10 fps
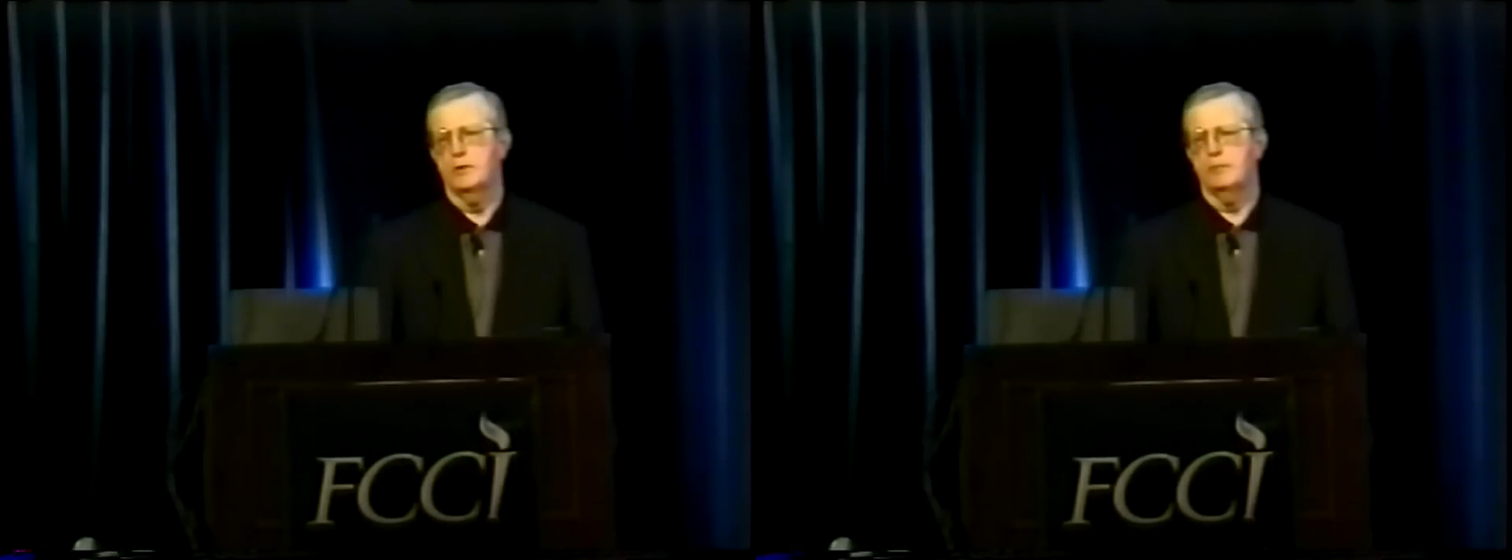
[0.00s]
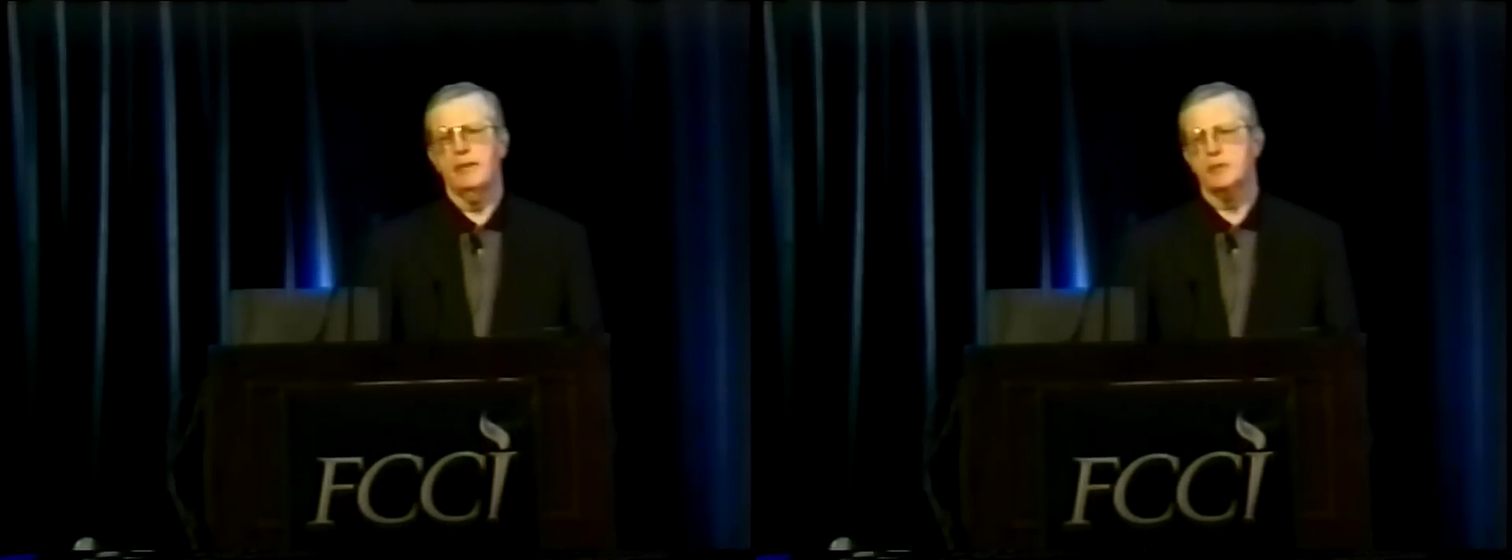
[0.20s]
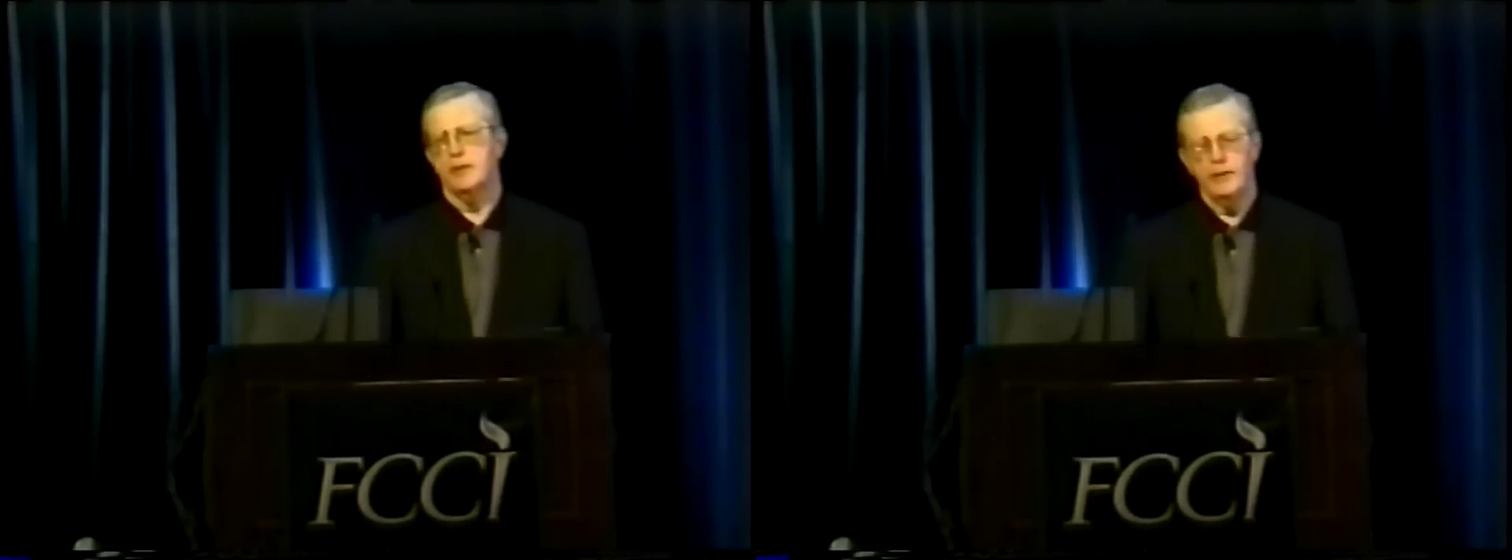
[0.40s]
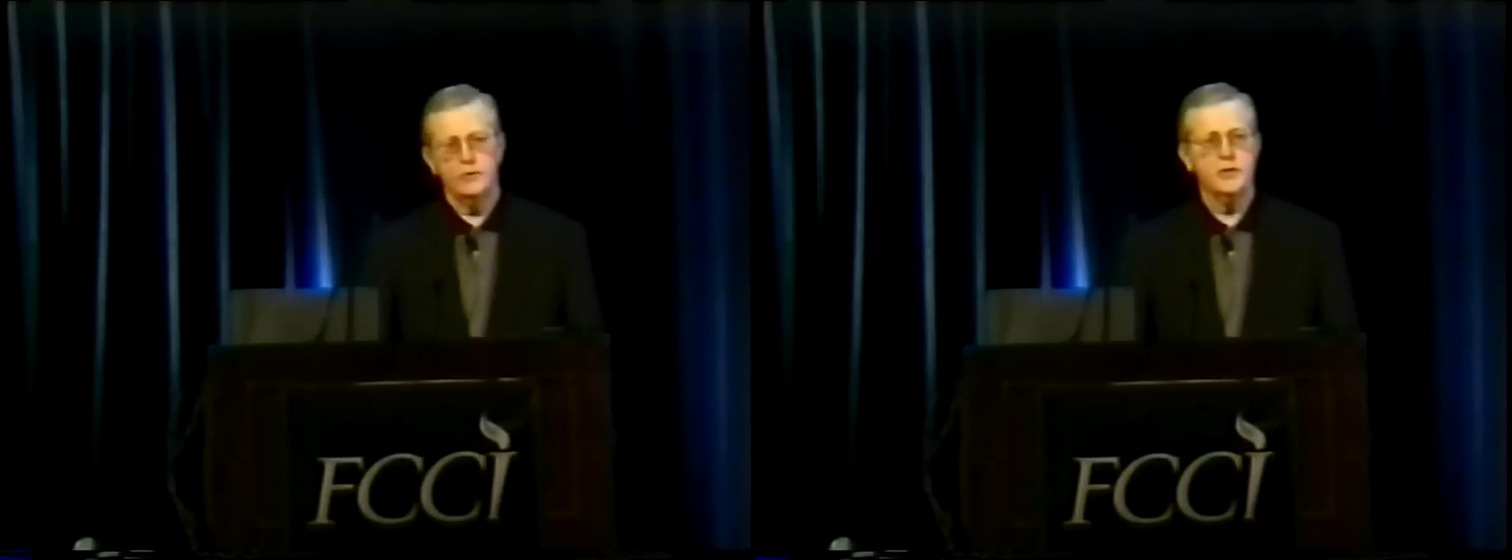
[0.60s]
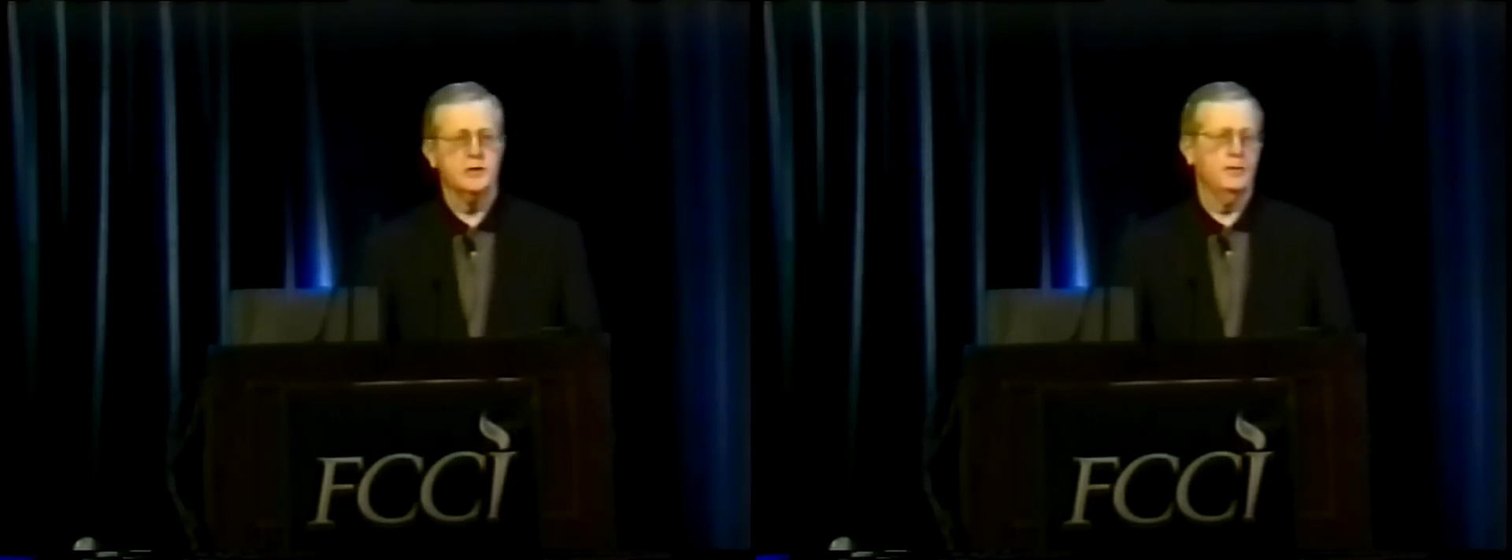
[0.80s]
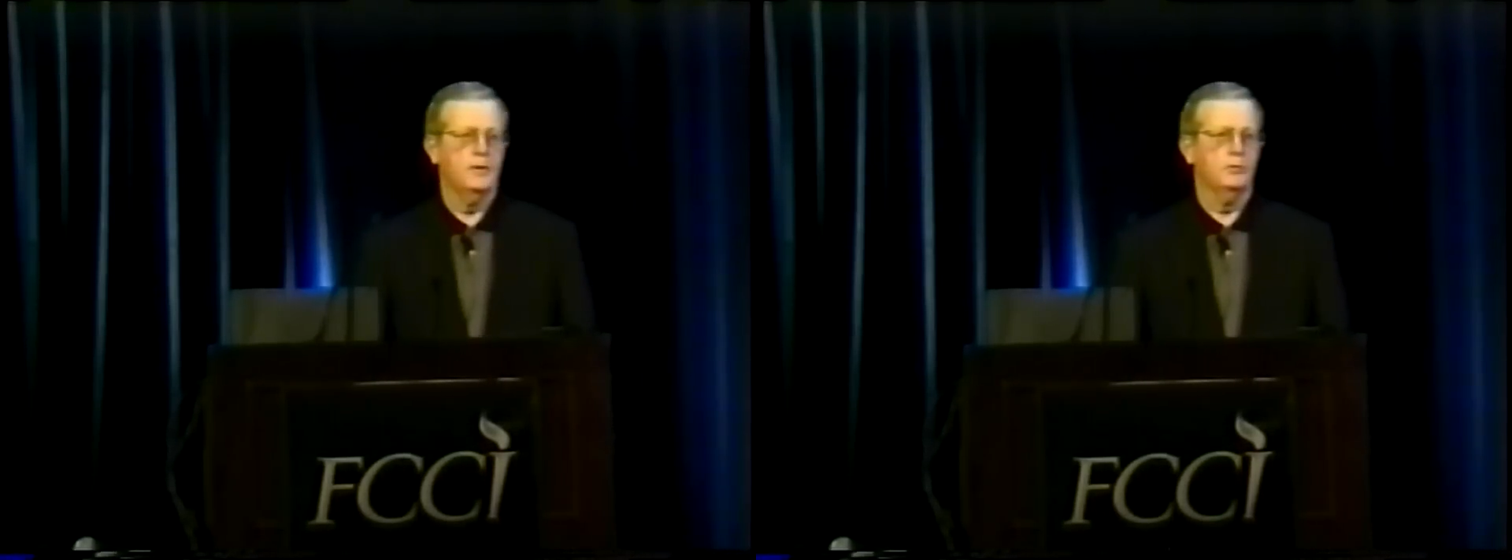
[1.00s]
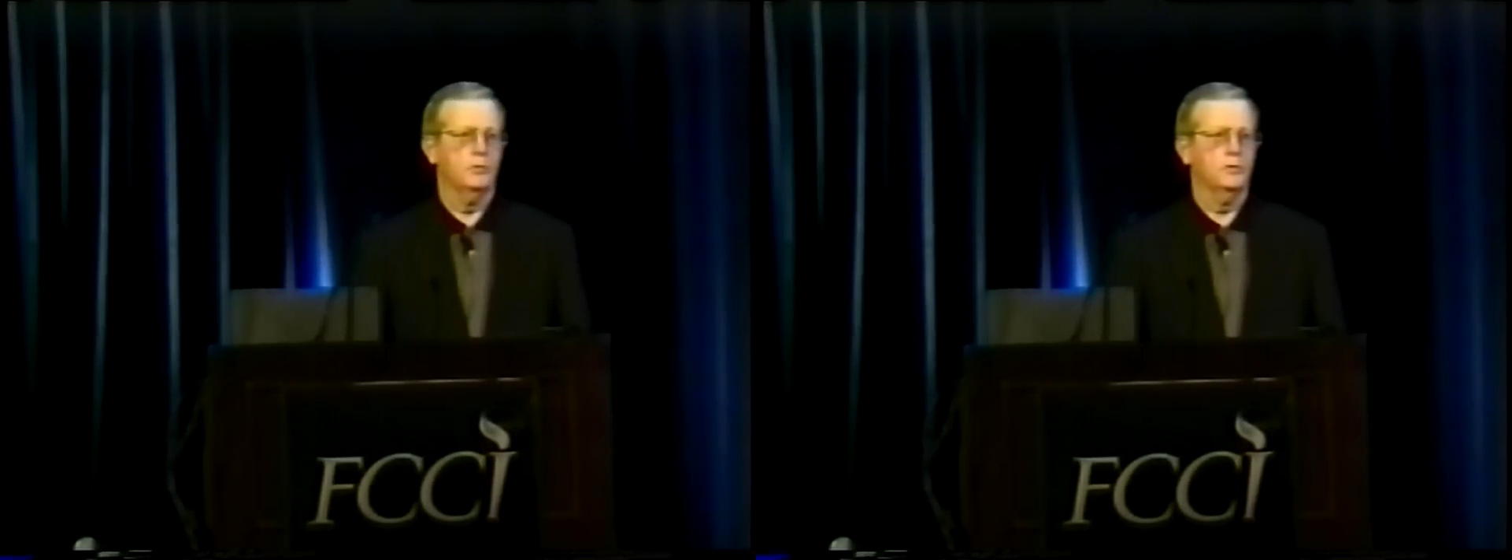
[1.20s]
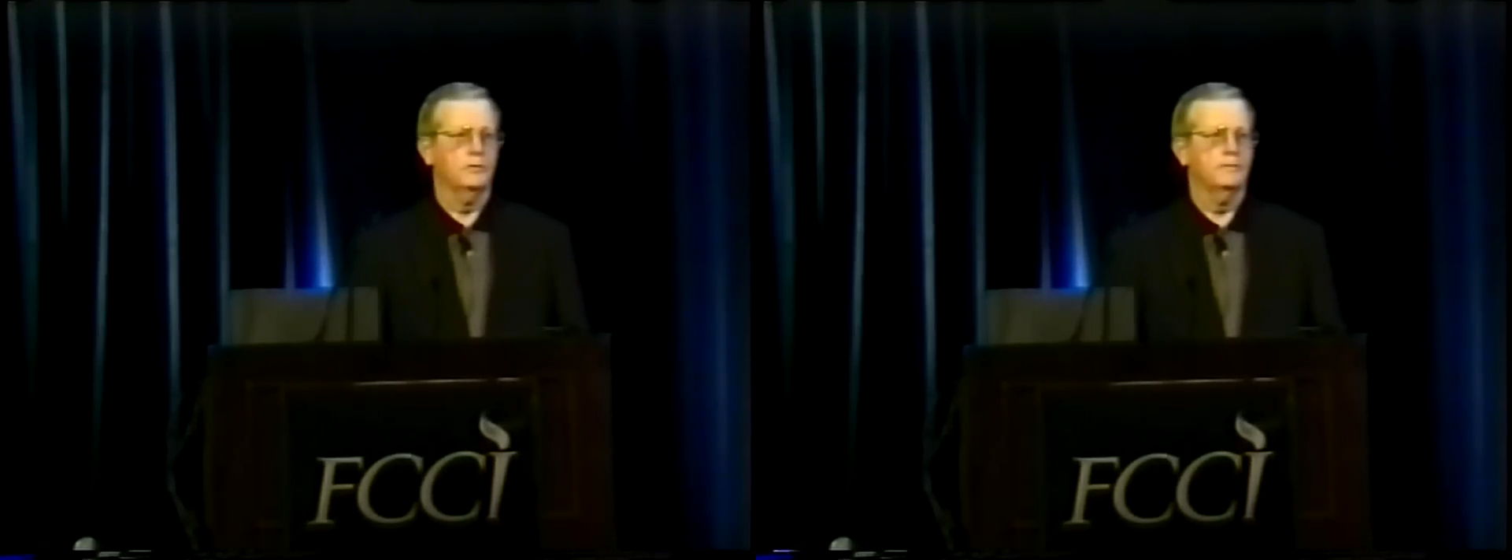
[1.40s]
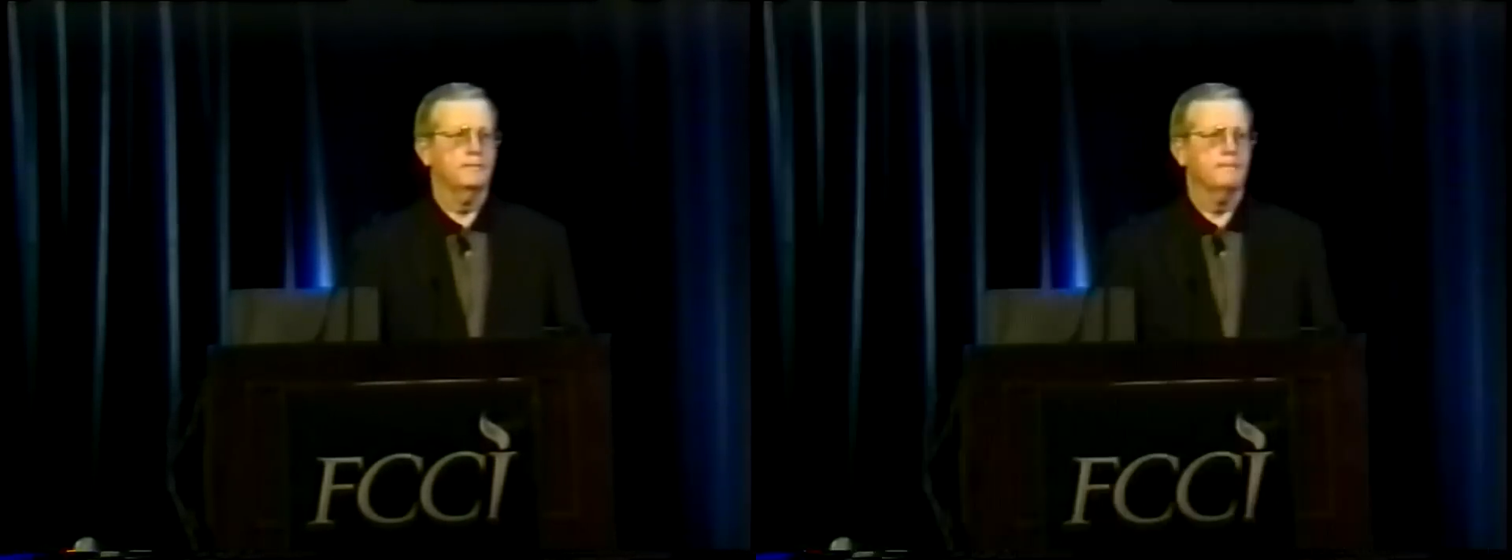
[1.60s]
the best legal system in the world,